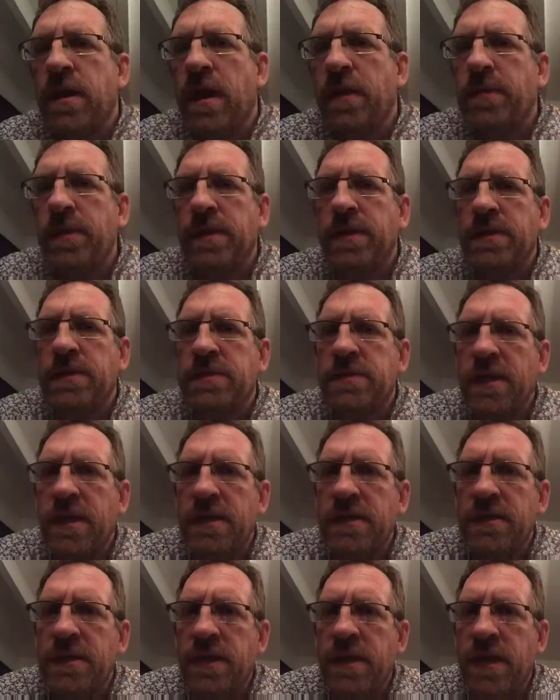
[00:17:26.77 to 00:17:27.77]
Blaine, it's
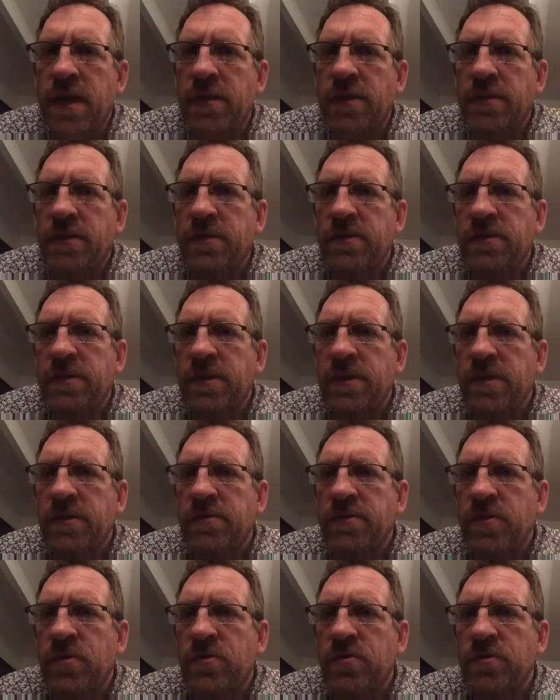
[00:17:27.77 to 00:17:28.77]
Stacey, only 19
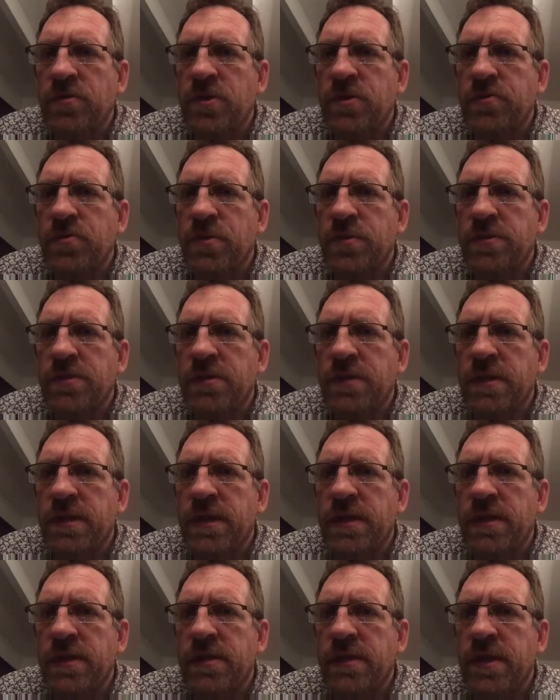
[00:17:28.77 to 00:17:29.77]
years old. Just wanted to
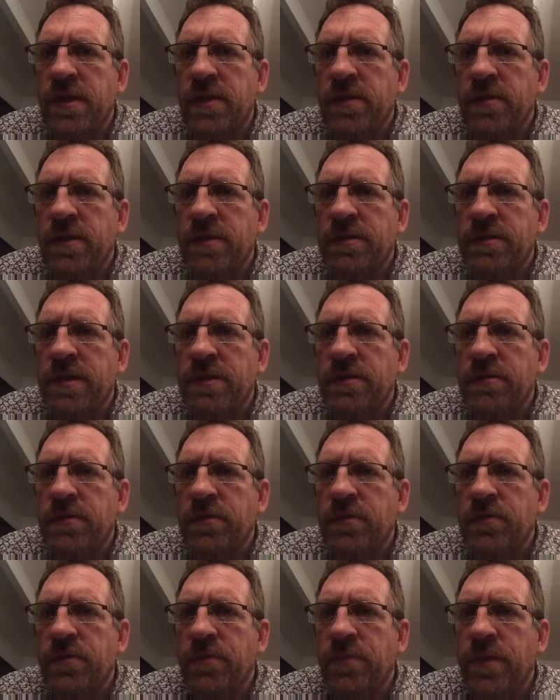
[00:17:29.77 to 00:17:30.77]
let you know I sent
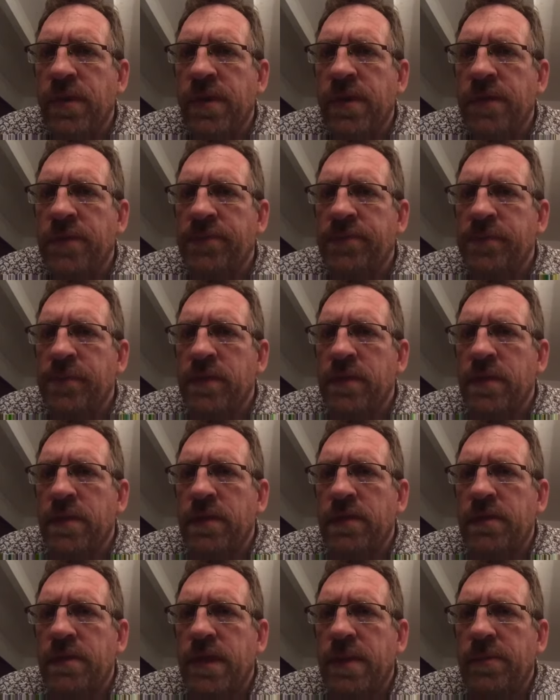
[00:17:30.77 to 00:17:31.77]
off for my
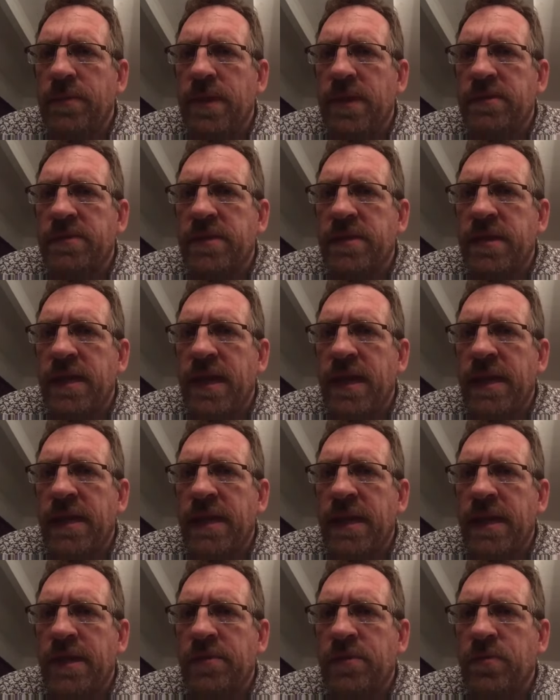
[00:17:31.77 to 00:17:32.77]
DBS
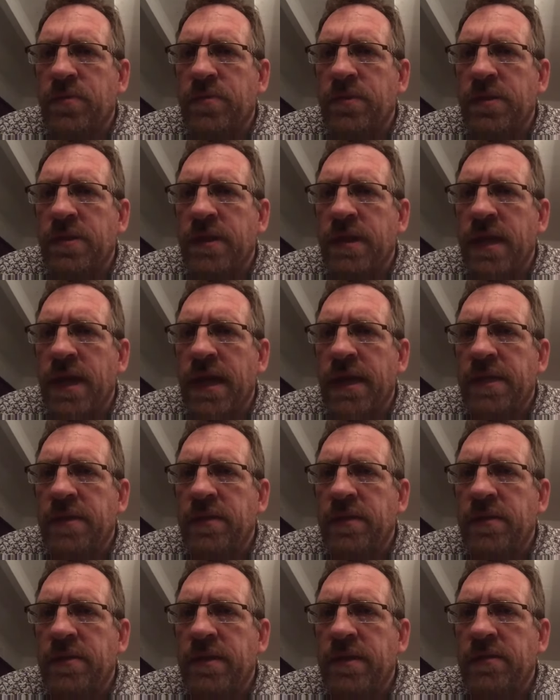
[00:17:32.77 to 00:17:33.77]
today and ordered the
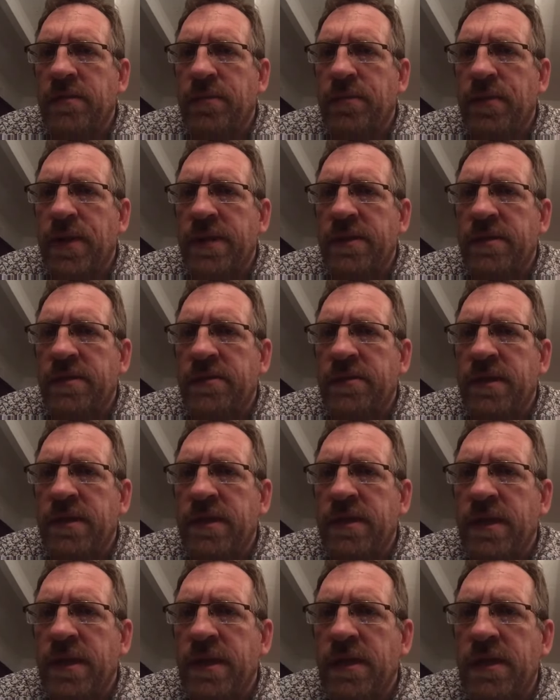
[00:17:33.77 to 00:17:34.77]
ADI Theory Practice
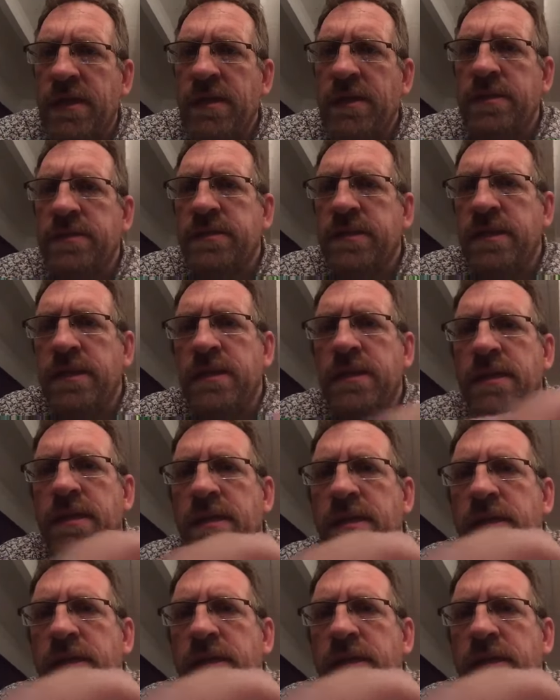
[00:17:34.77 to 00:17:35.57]
CD.